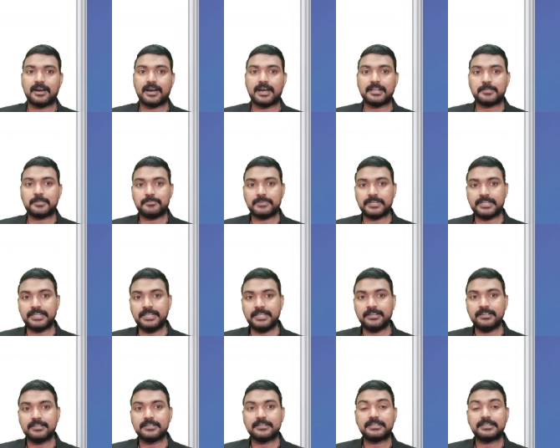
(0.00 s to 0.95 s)
At the
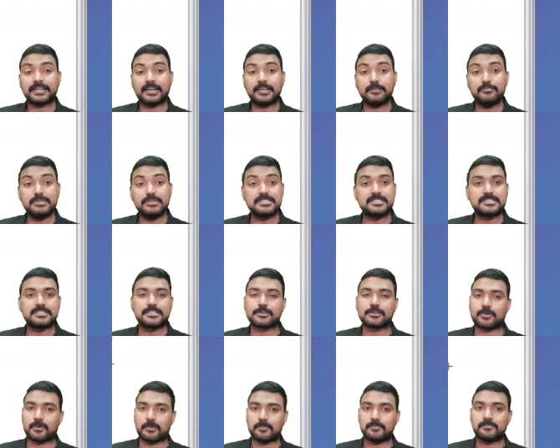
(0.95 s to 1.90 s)
beginning time is
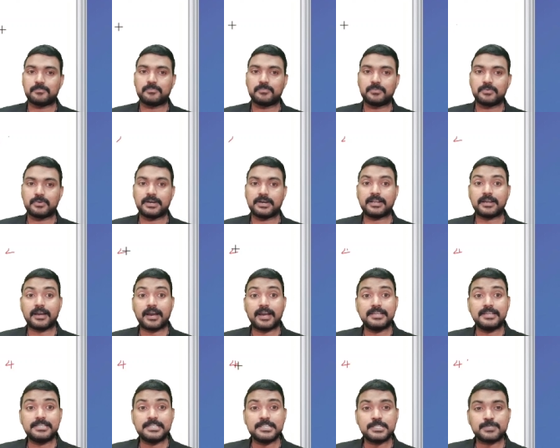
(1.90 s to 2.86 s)
0. Her
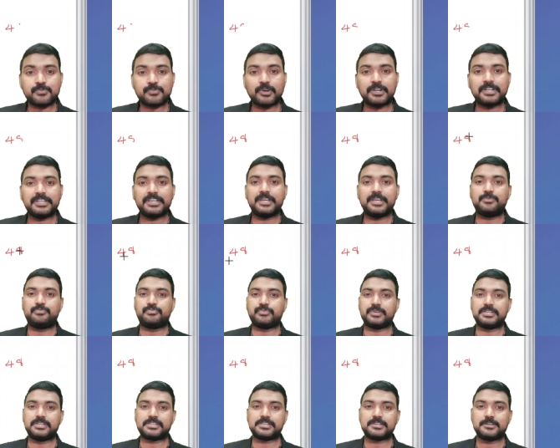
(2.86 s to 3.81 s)
height is 48
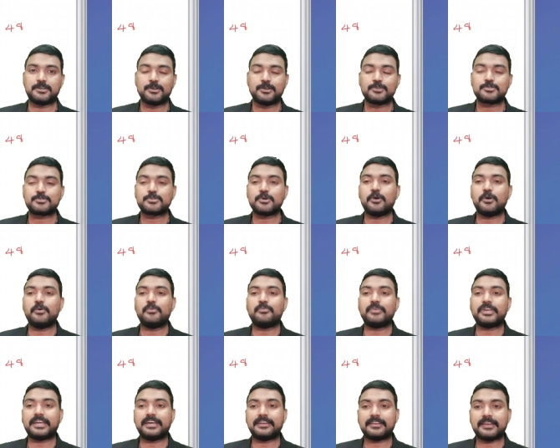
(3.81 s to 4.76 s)
feet. So,
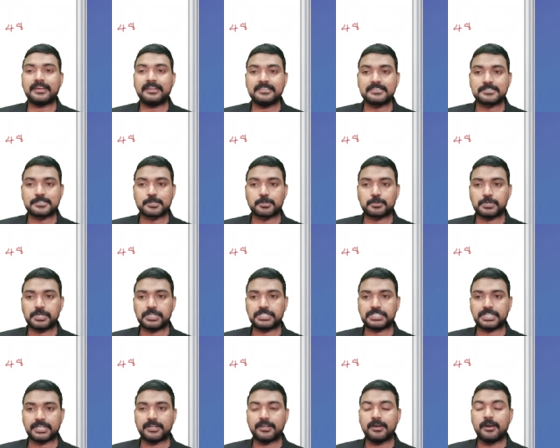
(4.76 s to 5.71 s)
we can write this
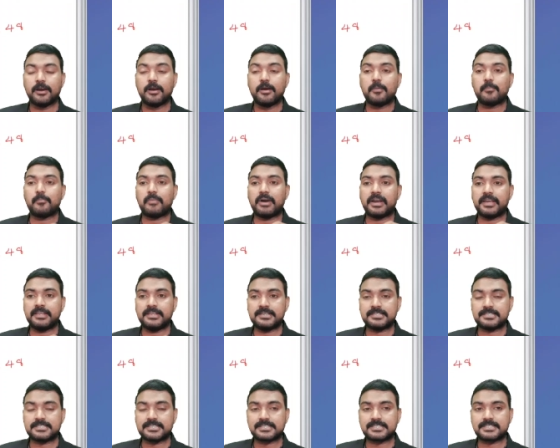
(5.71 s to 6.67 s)
equation
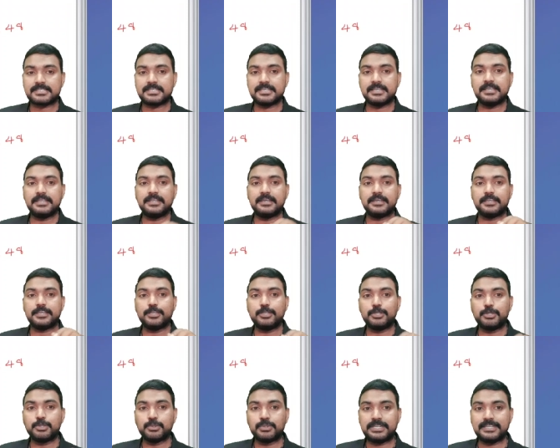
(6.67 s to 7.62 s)
minus 16
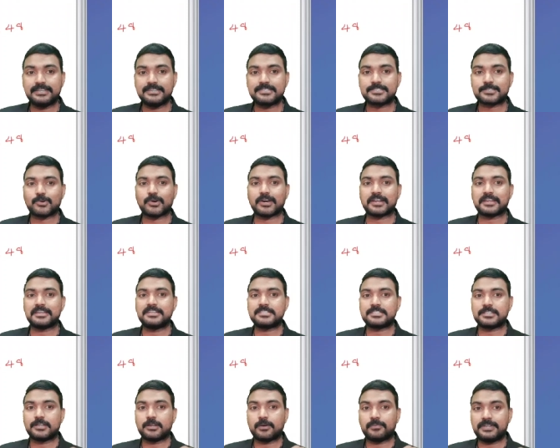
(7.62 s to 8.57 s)
into t square.
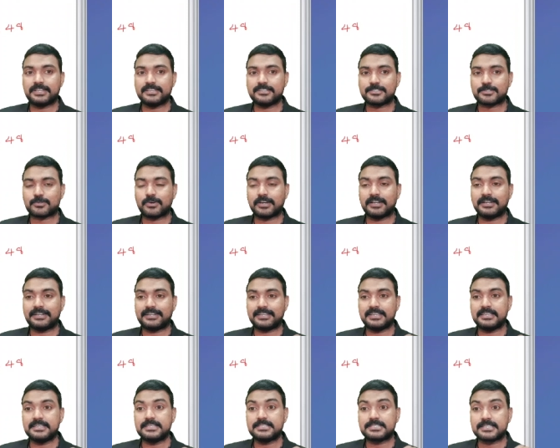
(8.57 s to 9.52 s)
Instead of t square,
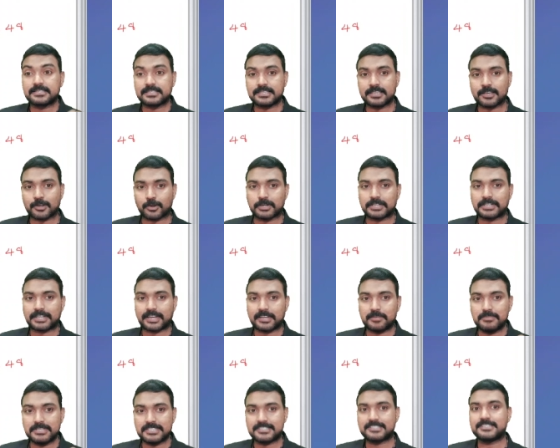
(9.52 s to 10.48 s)
t is 0,
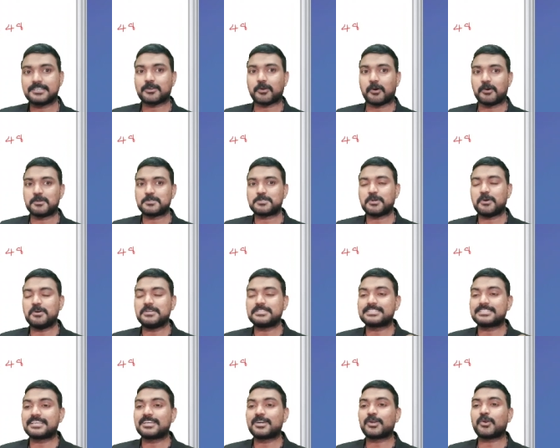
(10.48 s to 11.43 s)
time is 0. So,
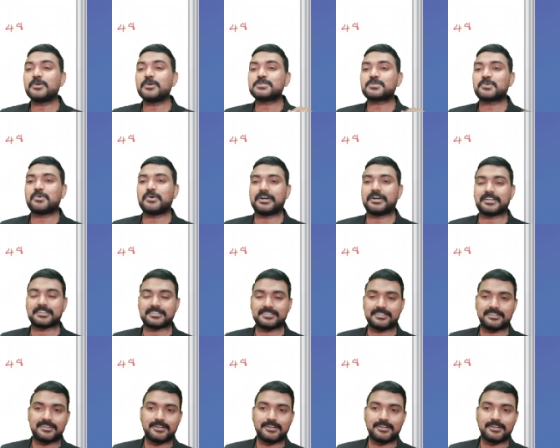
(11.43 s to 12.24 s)
0 square.